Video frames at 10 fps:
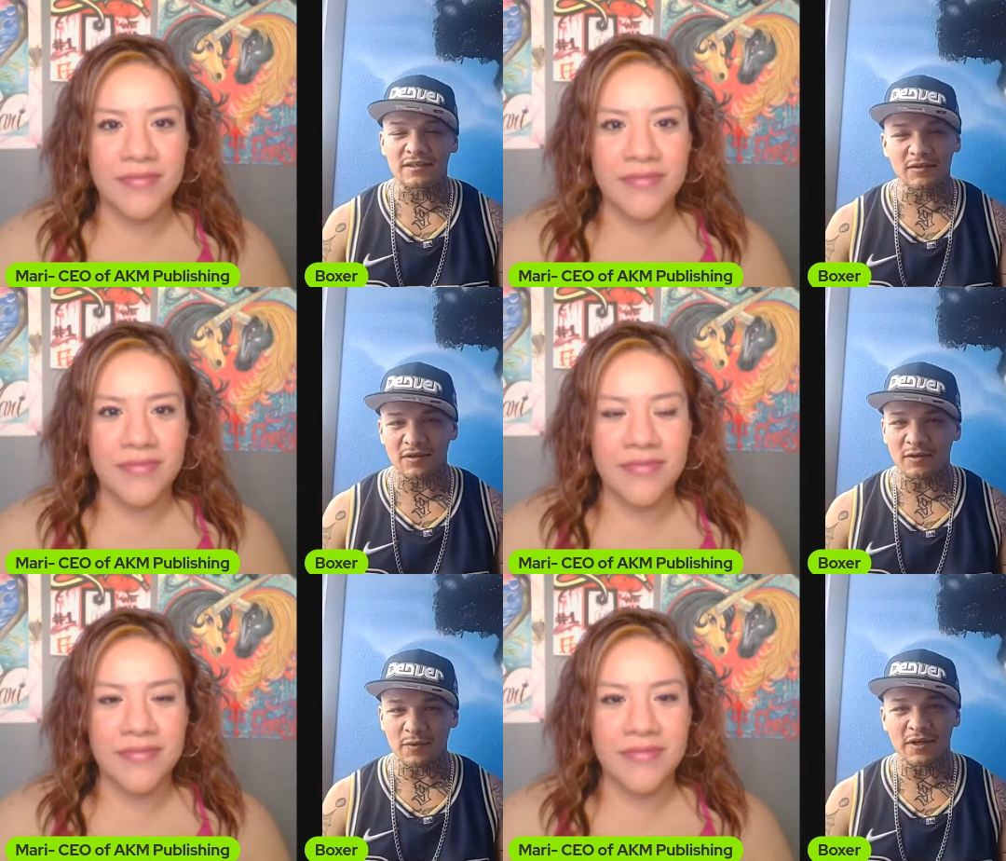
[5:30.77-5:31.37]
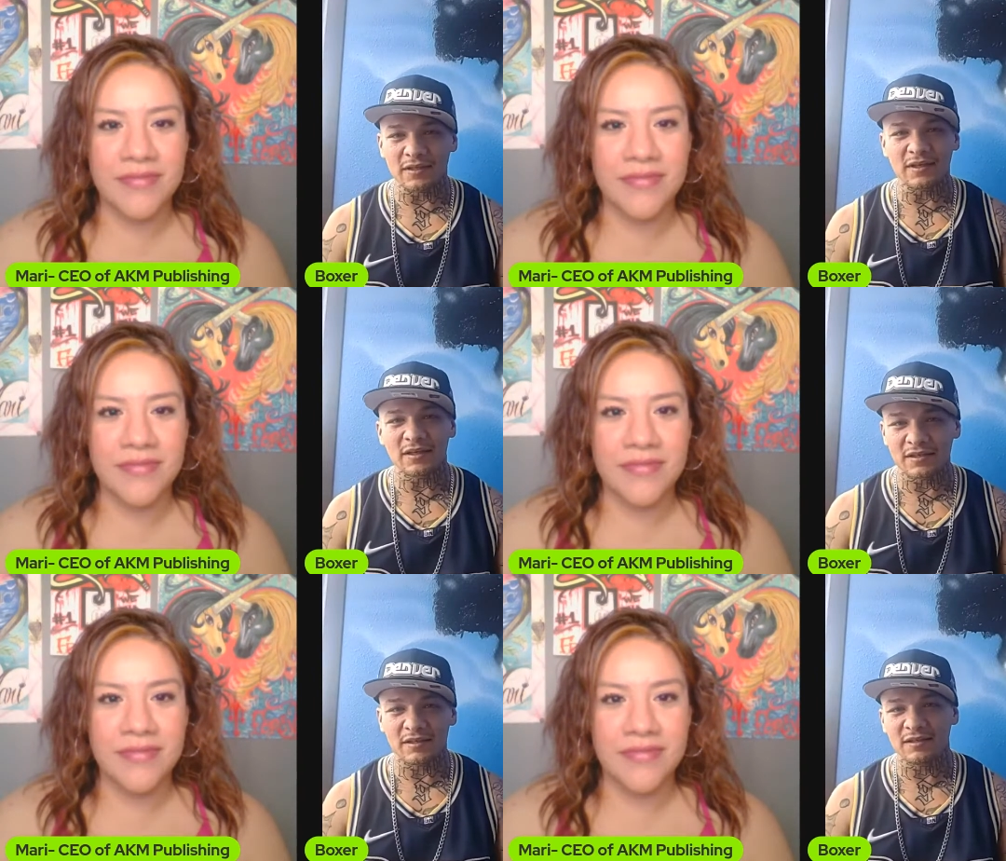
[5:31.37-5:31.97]
Speaker 1: he's still gonna win. I think
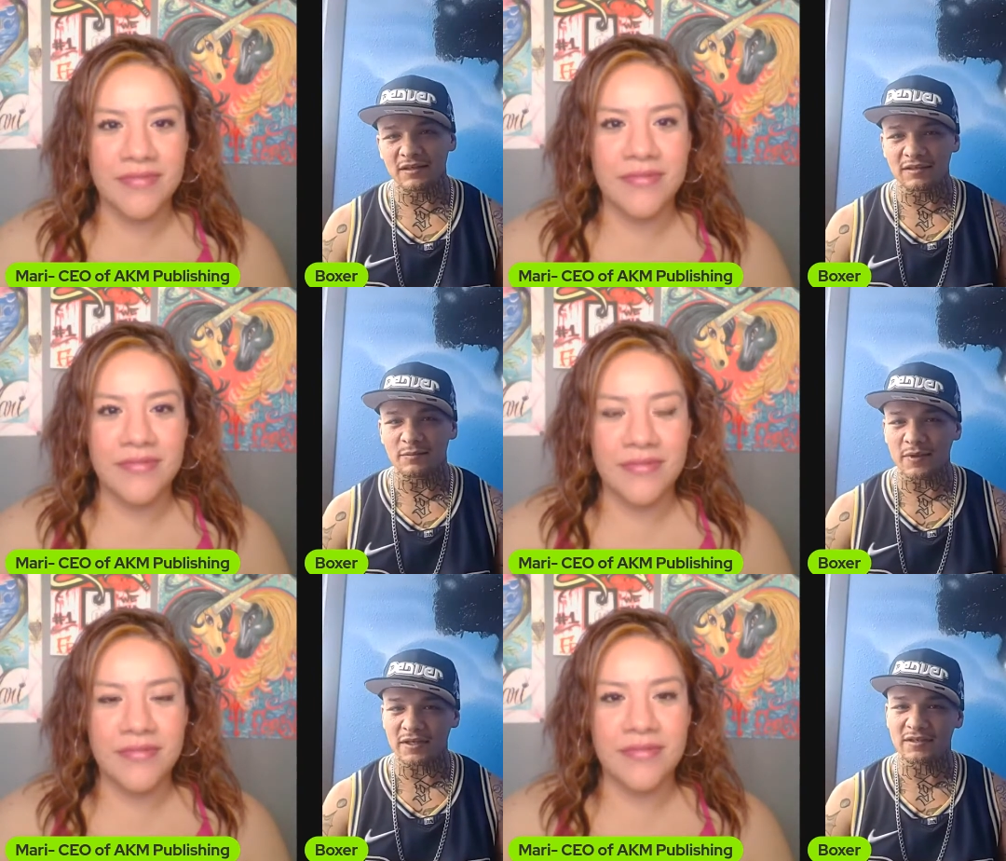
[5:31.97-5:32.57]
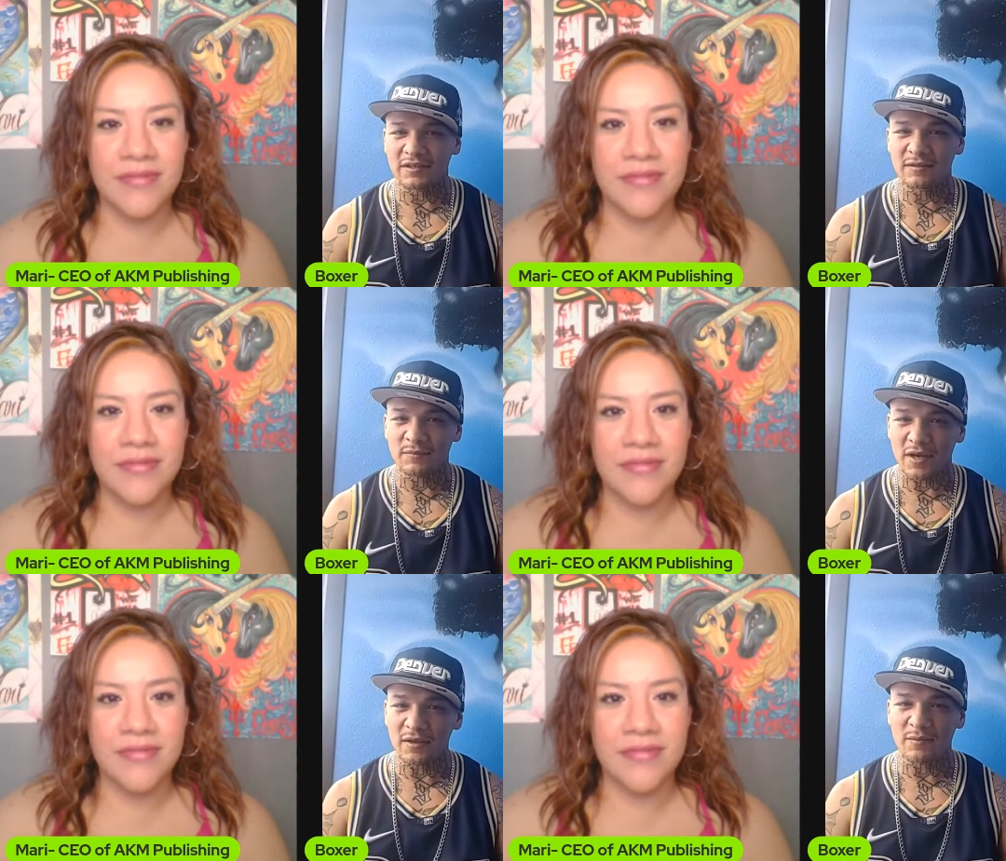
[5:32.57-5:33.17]
he's the he's the best
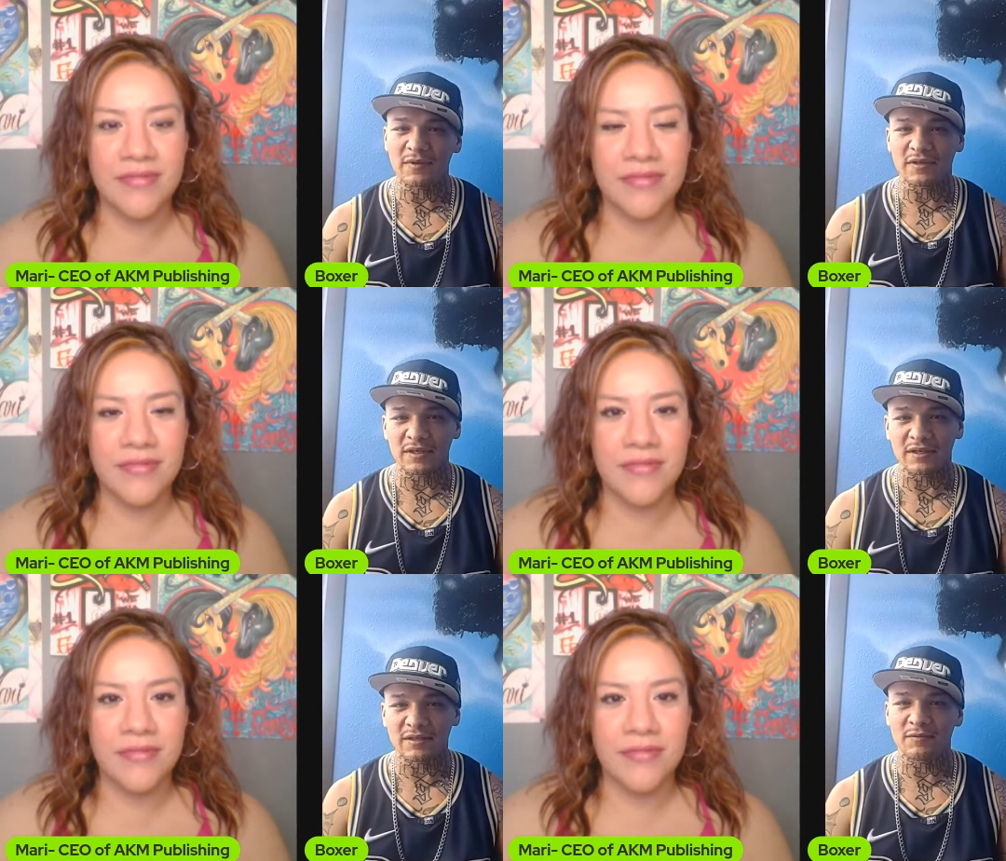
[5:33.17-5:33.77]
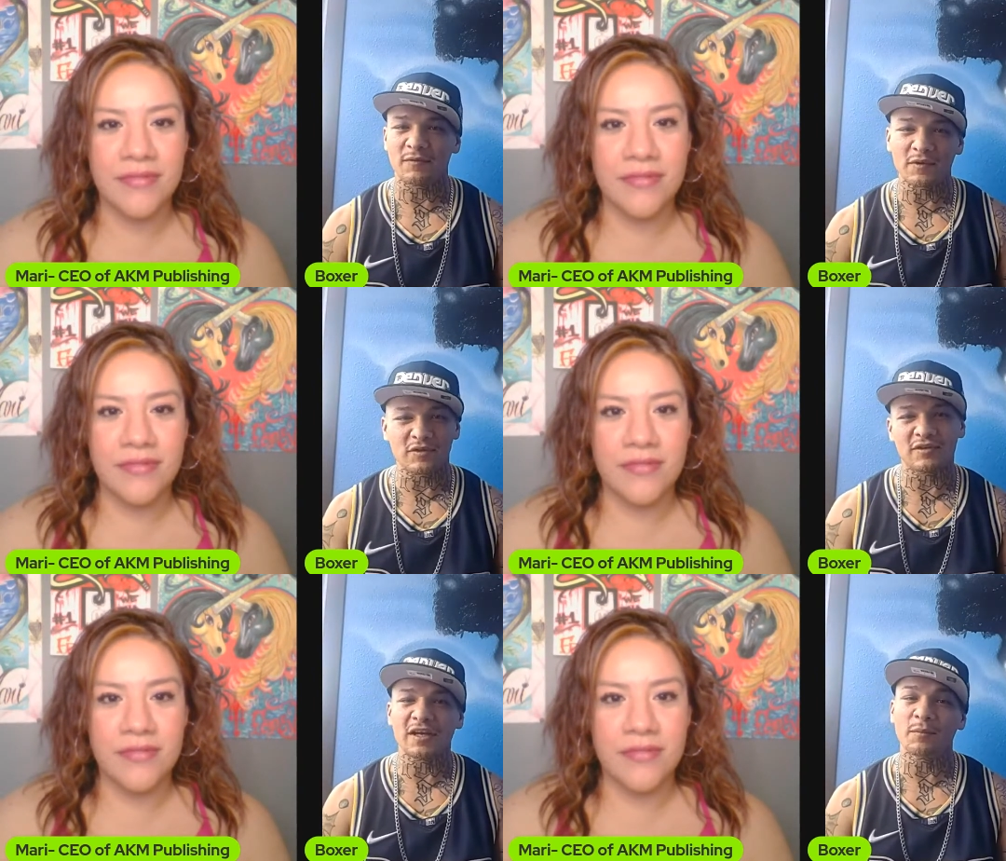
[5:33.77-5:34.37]
probably
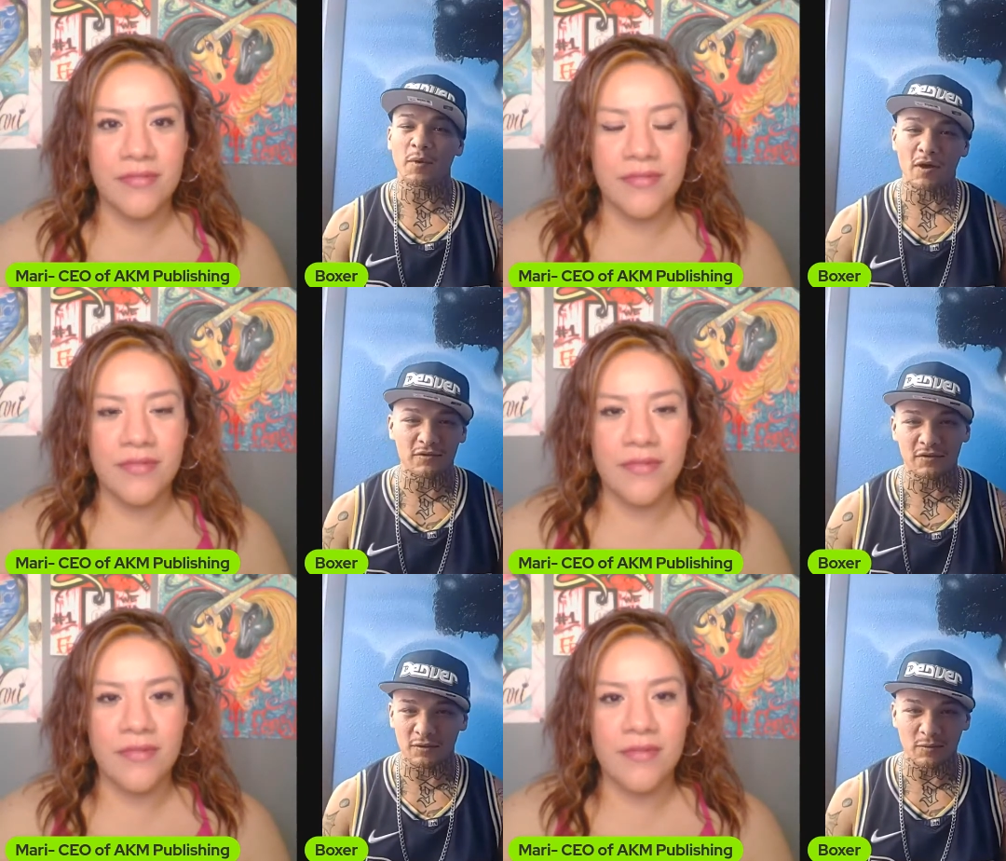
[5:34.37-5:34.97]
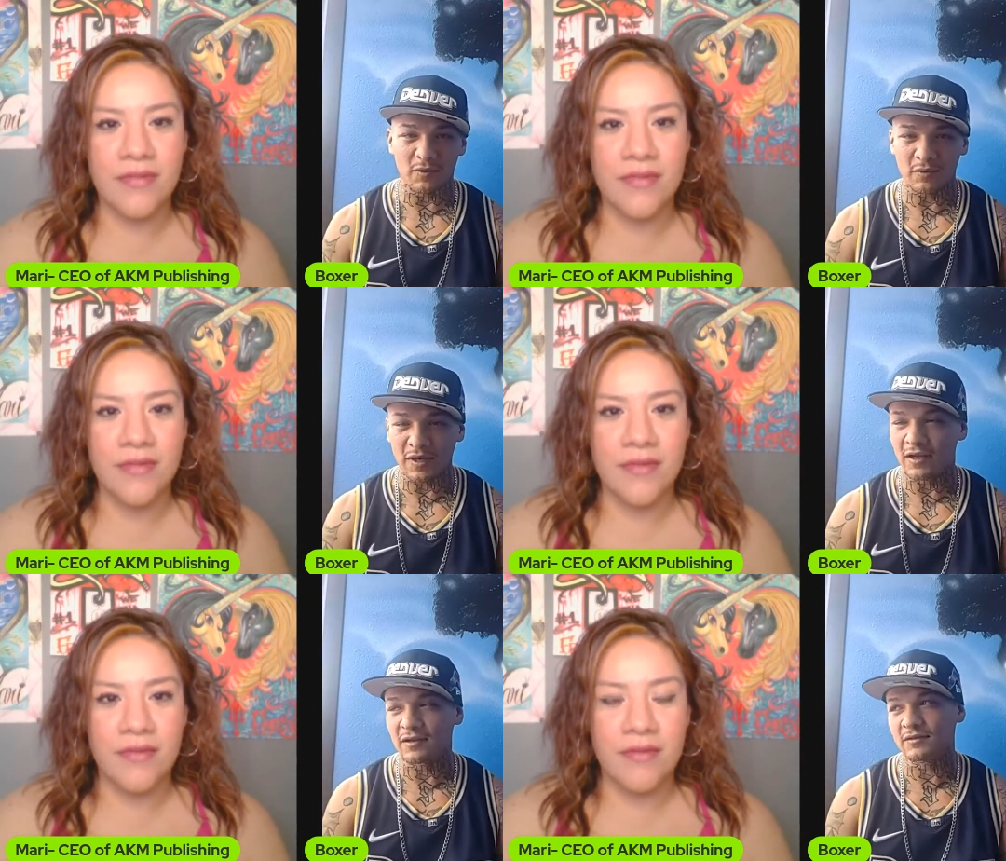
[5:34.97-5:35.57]
first or second boxer in the world
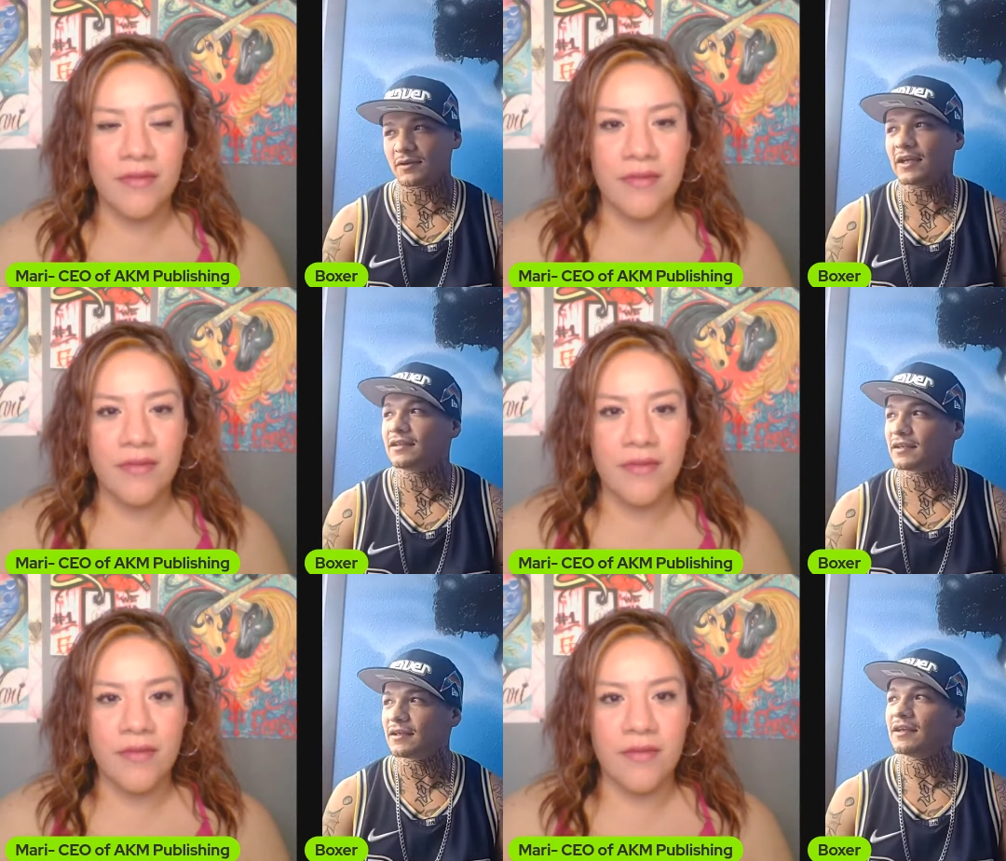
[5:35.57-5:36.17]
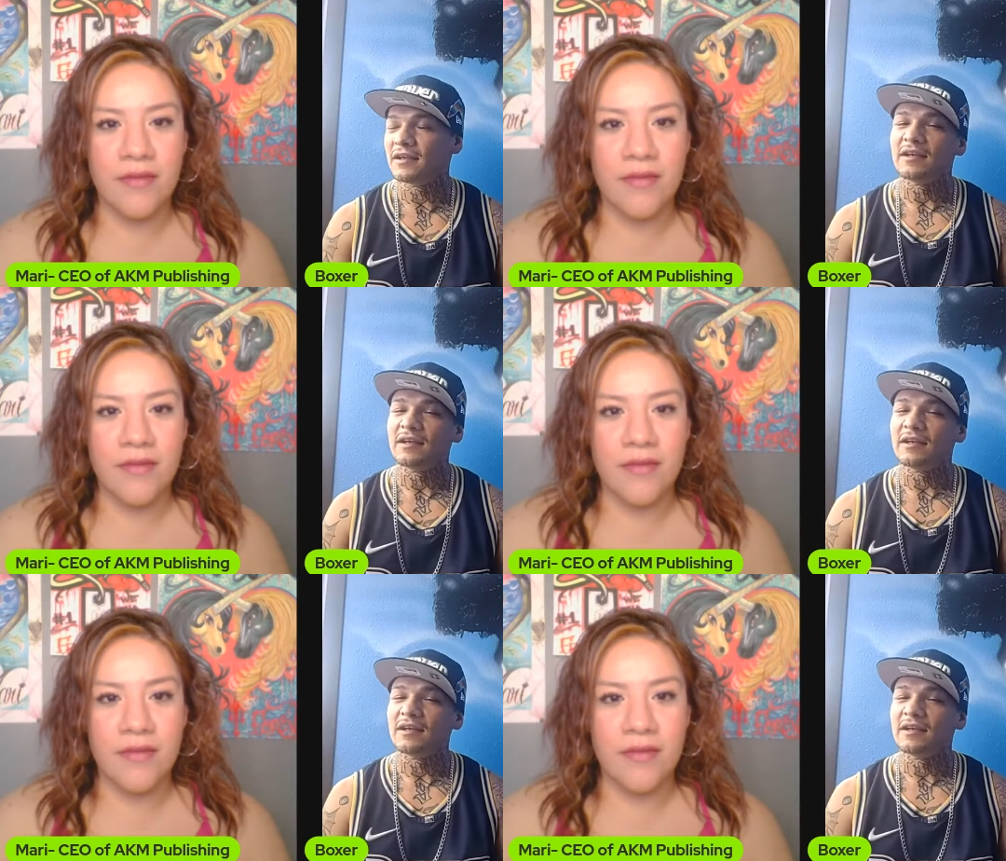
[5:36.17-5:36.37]
right now. So I think